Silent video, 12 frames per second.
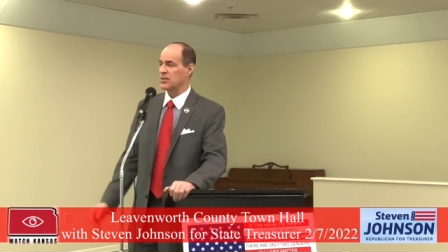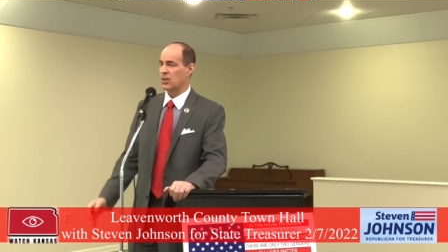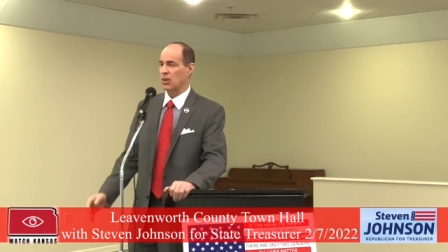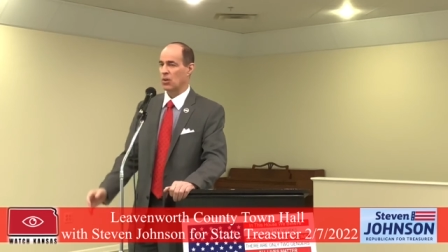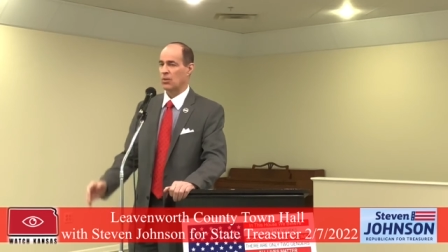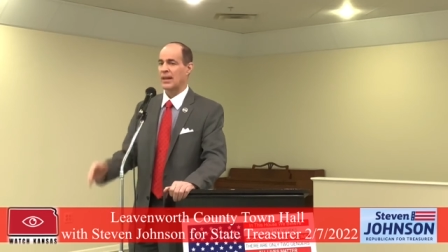
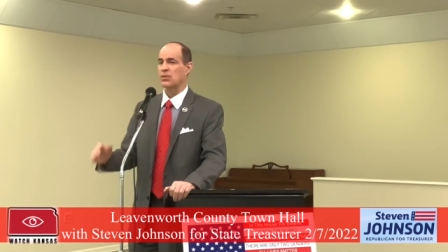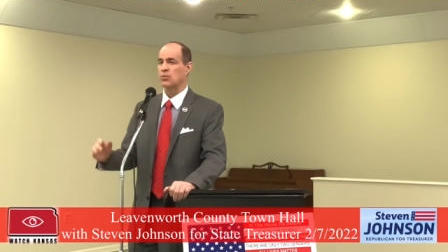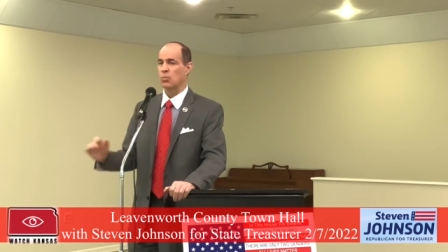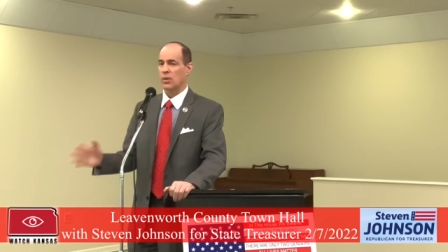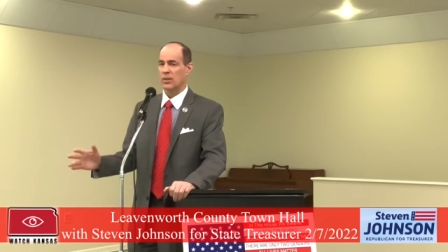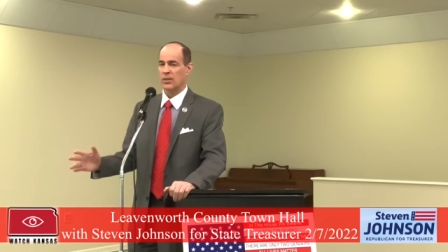So
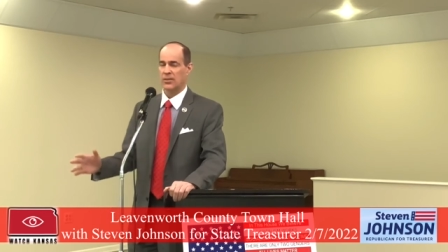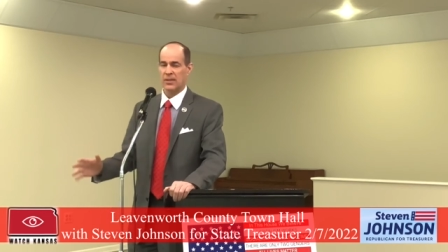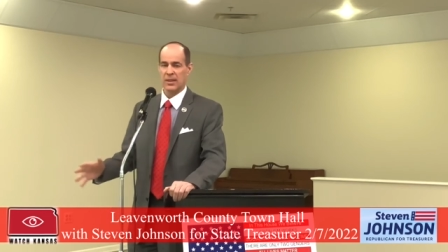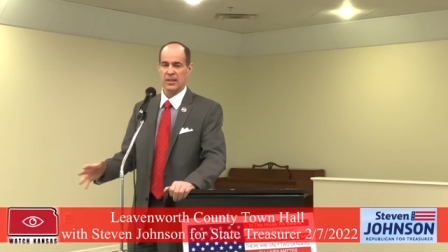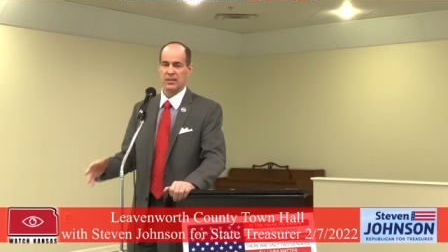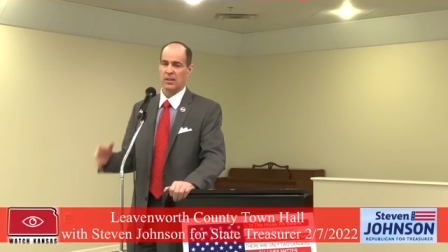that's one of the
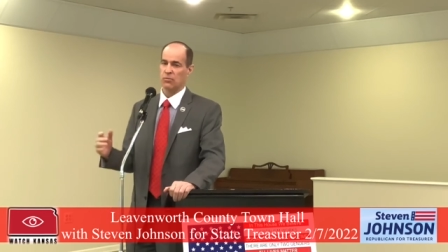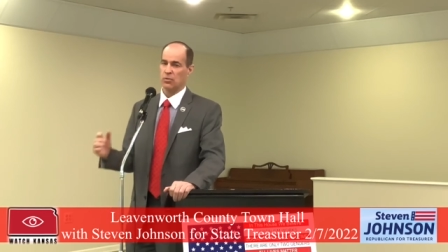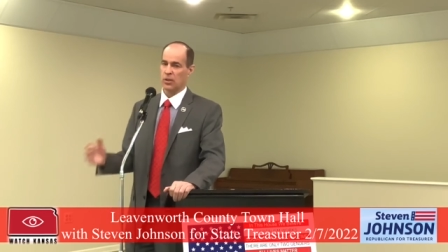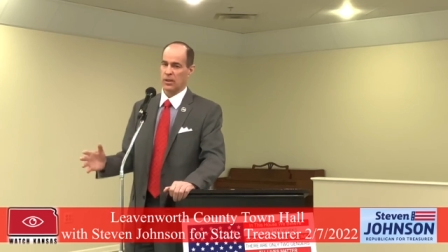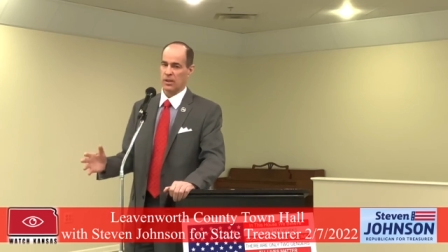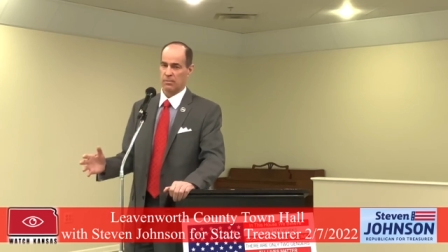things I've
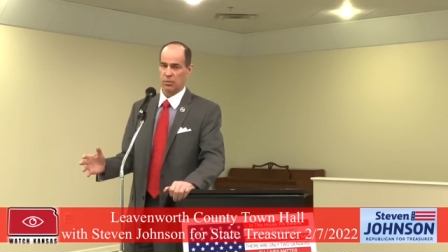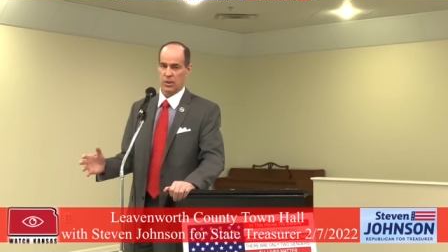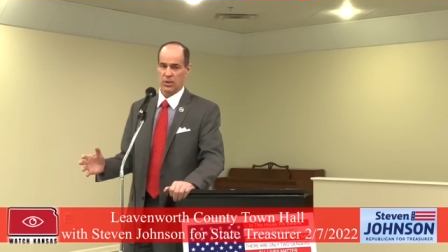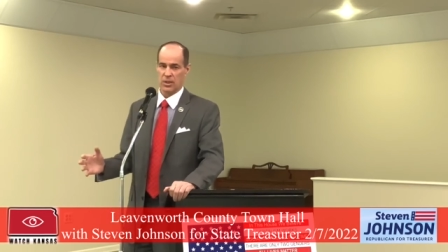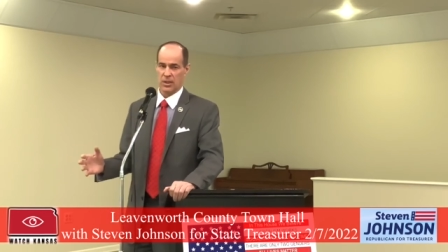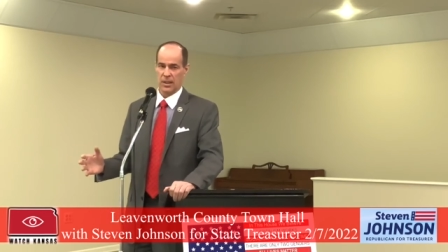really
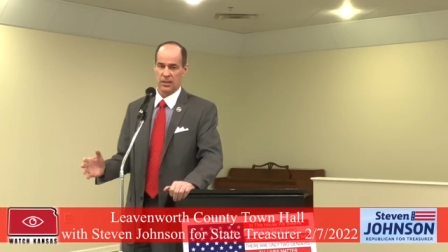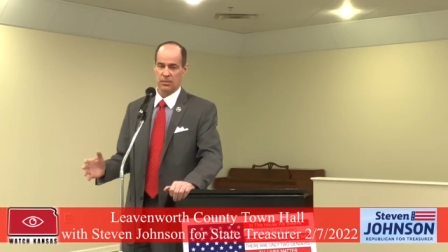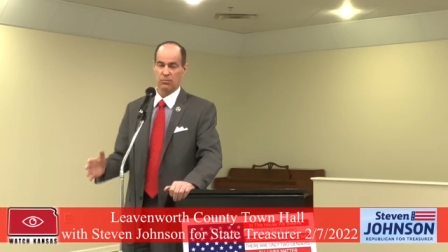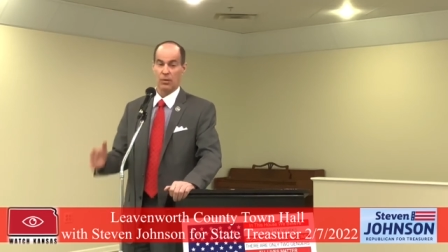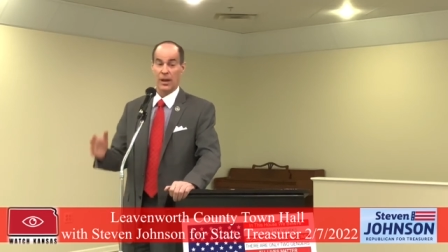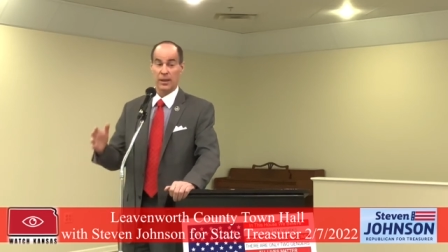
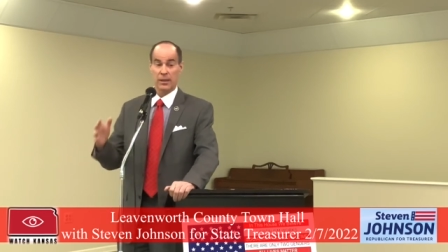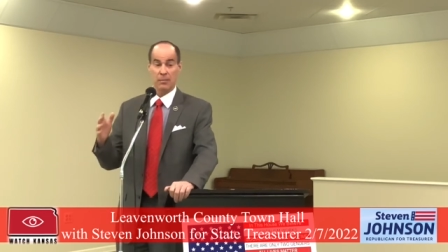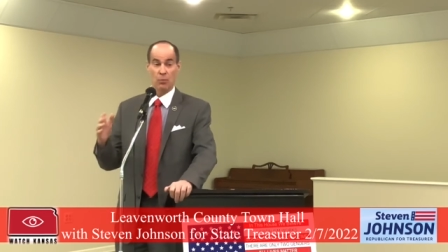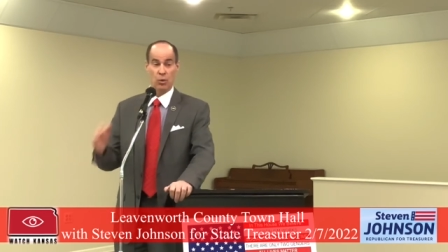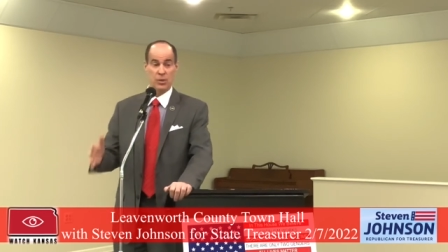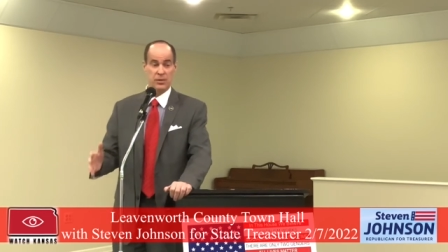appreciated
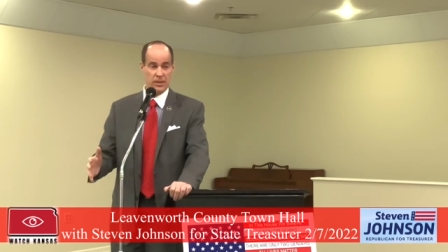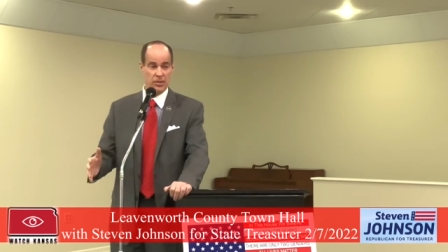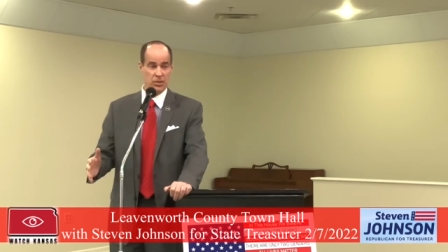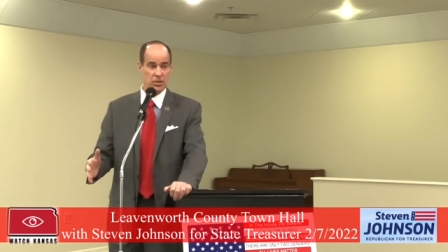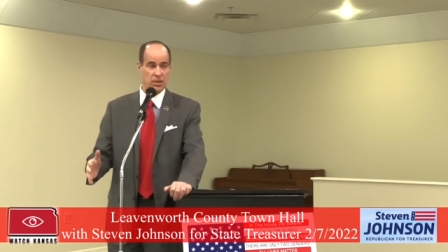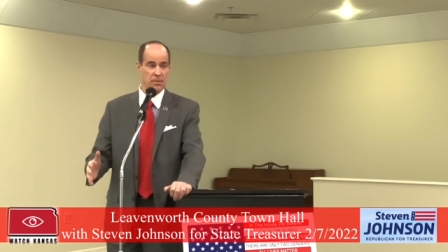Riley Moore's
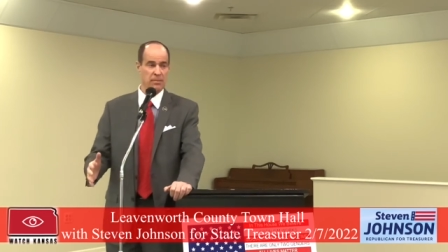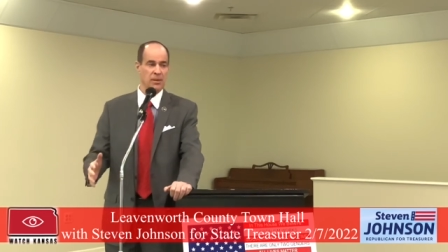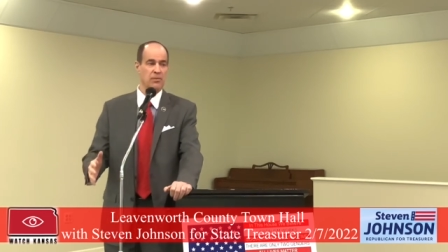leadership.